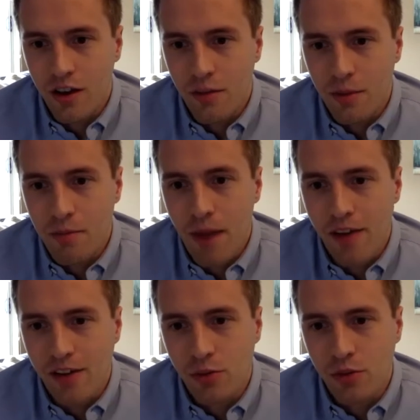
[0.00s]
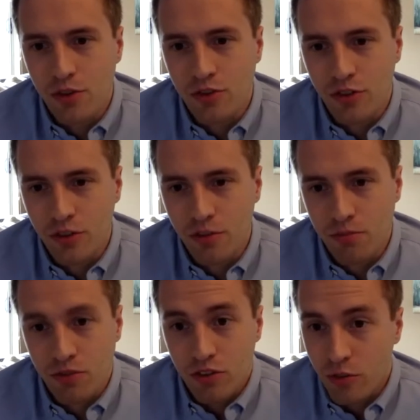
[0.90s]
in parallel with each other,
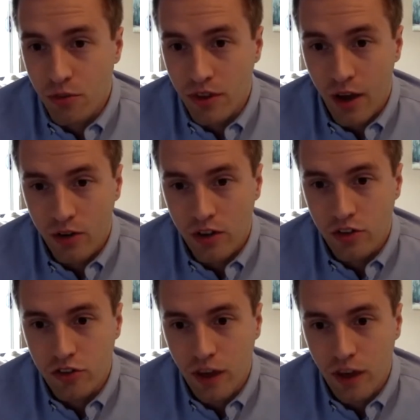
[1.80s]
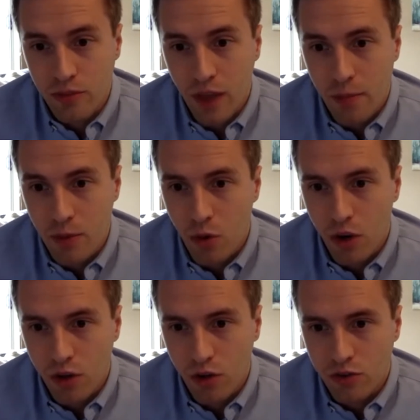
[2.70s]
since some of the calculation times can be
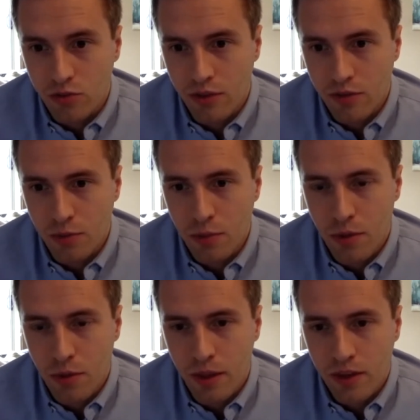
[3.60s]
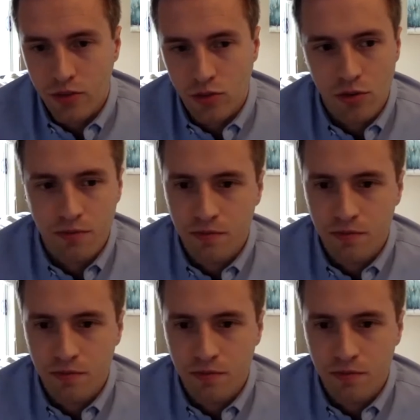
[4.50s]
quite long sometimes for perplex? Or